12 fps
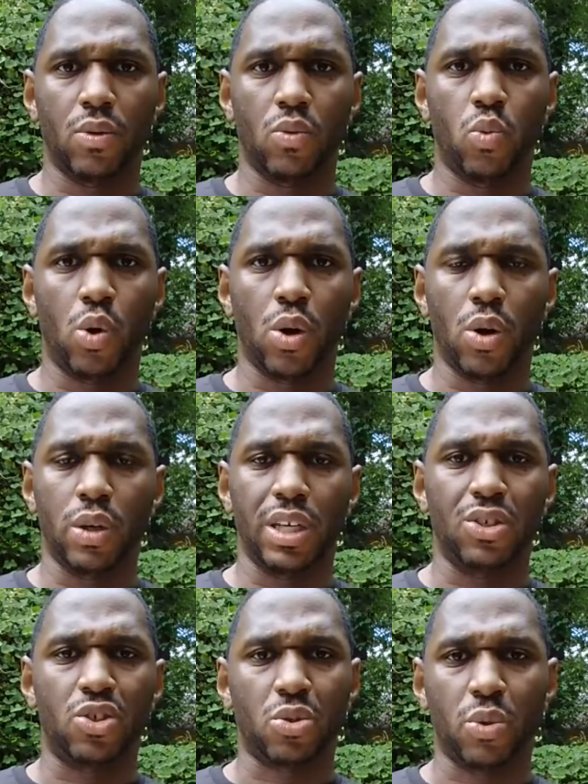worldly
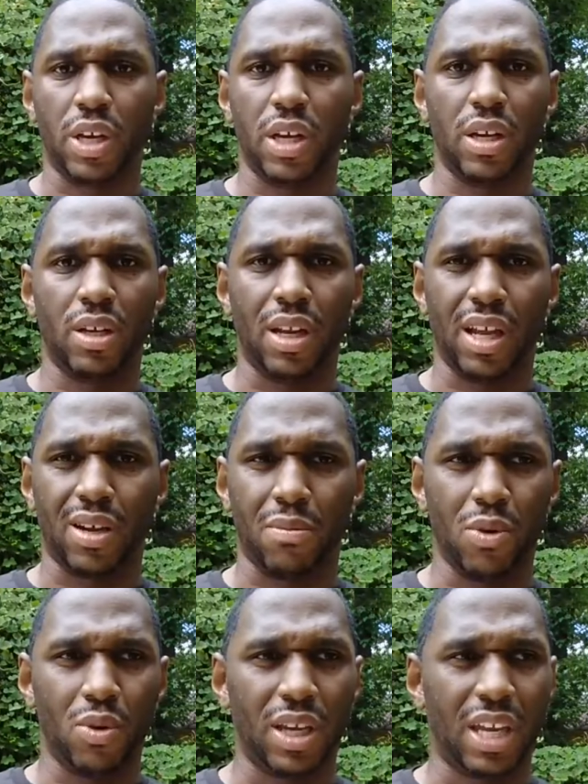trend, and they
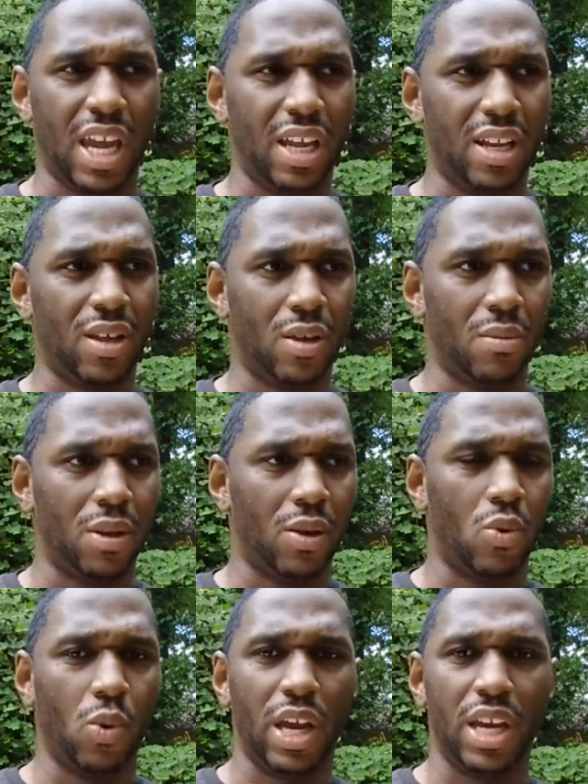communicate him in a
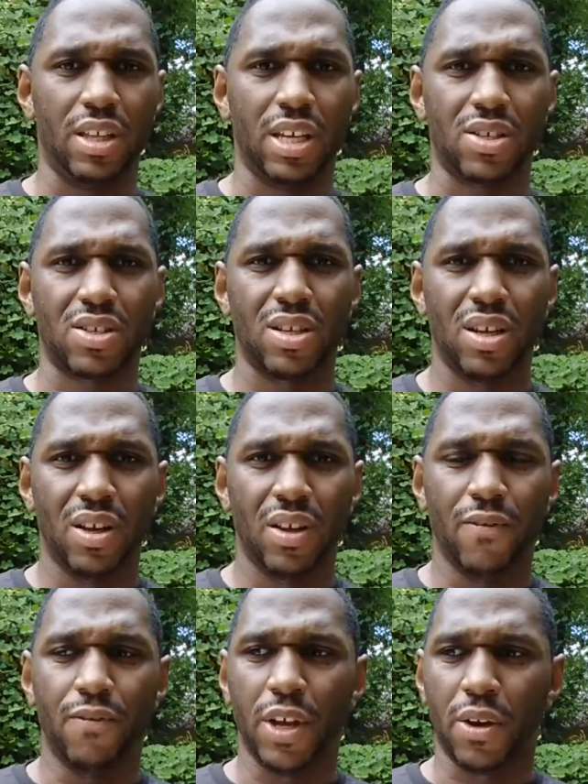way that's
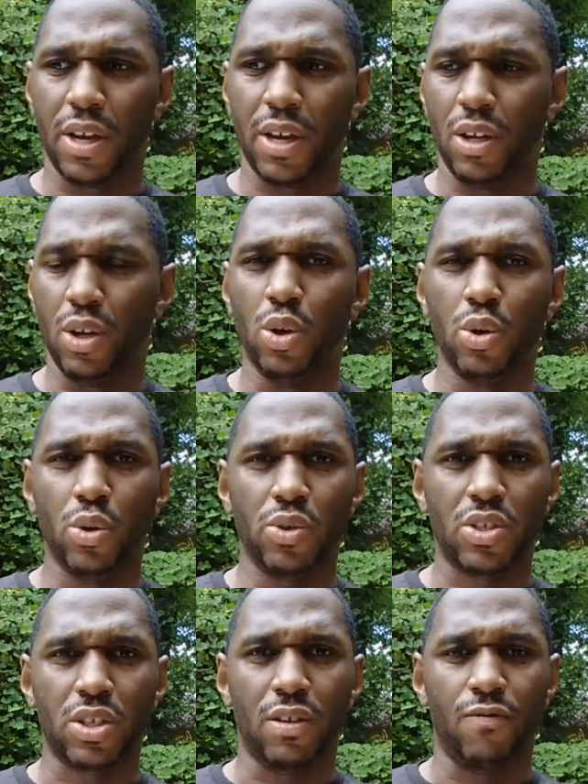very
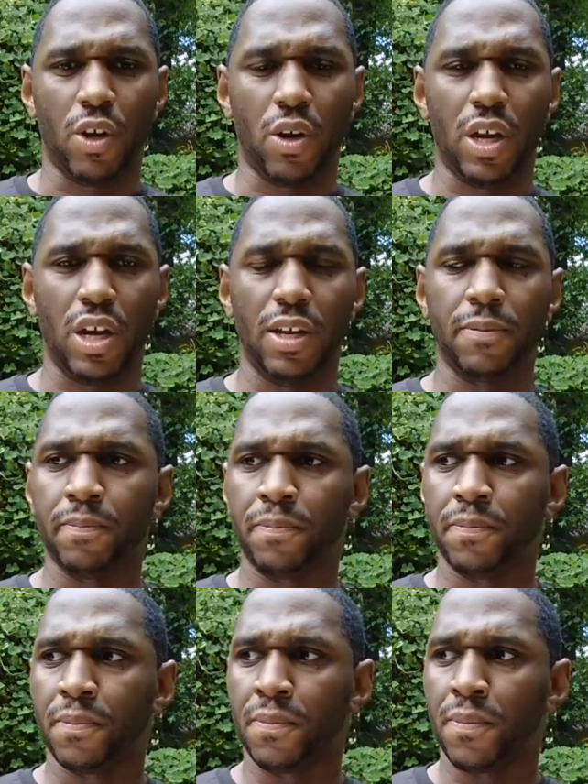loose and very
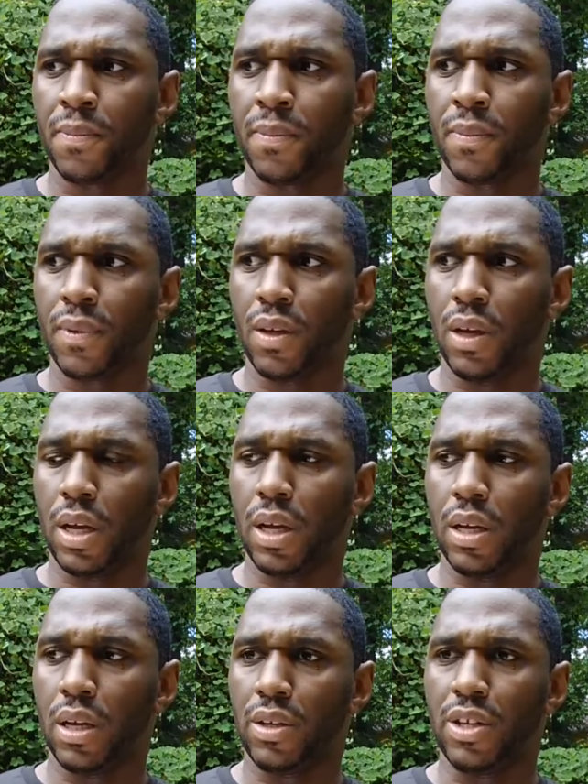
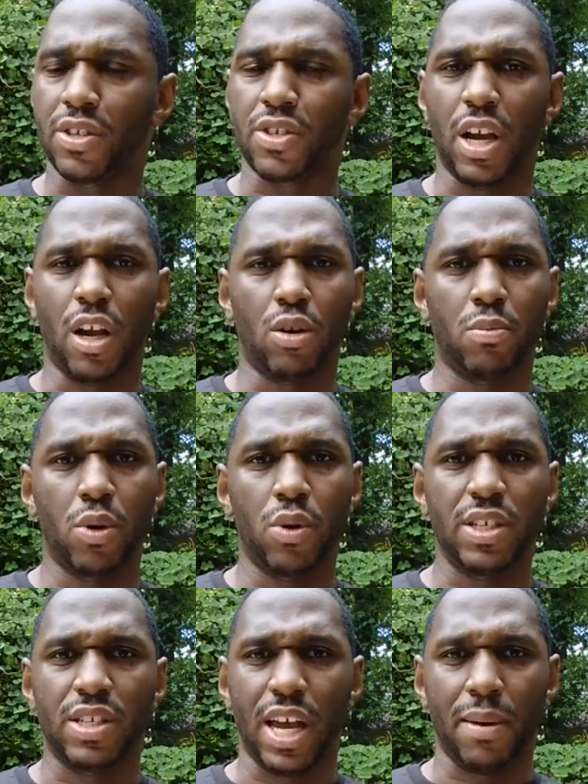dishonorable.
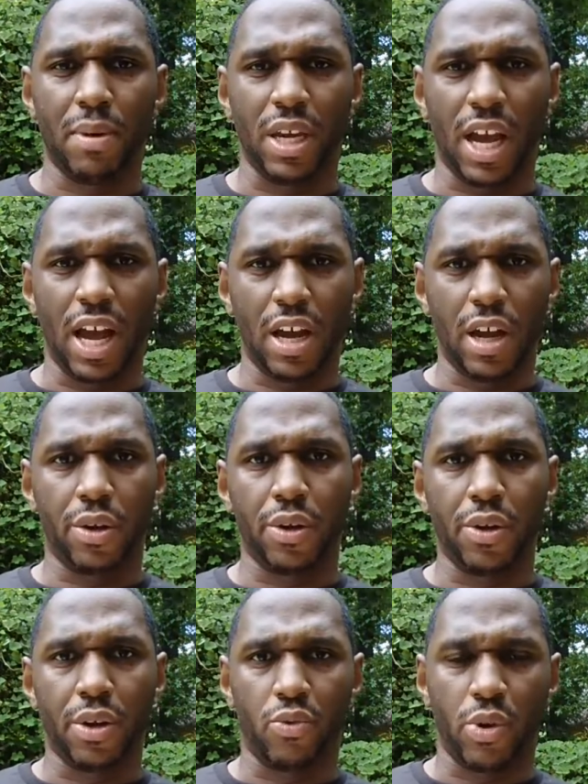He's not being
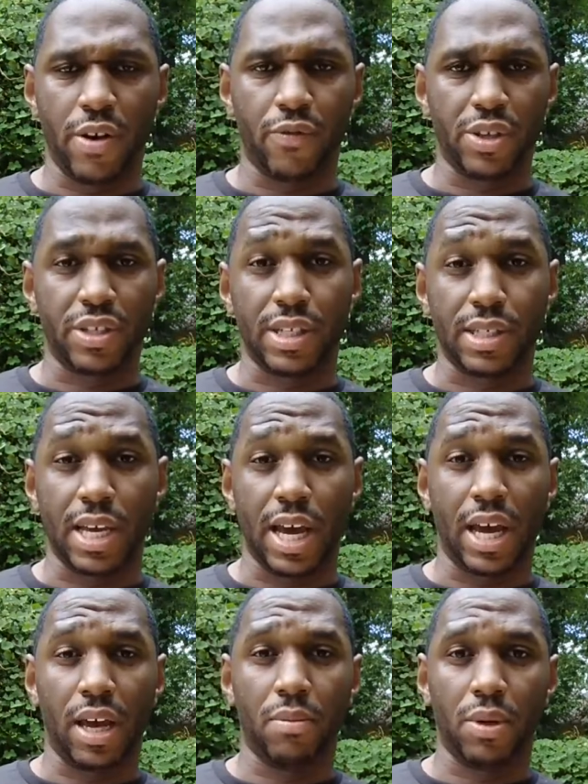honored and reverenced as
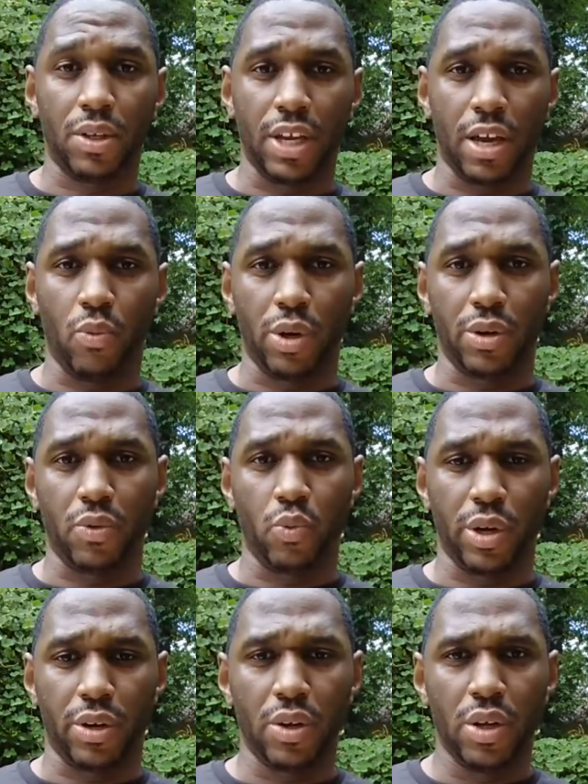God, but yet
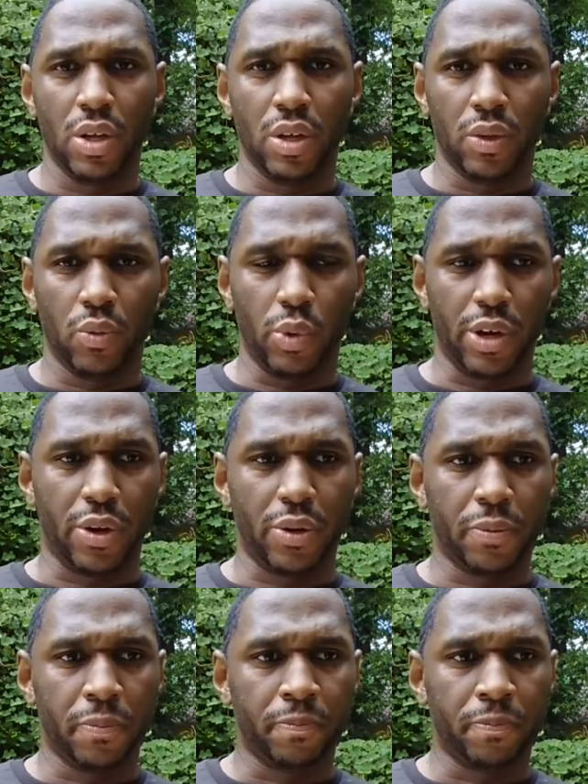we're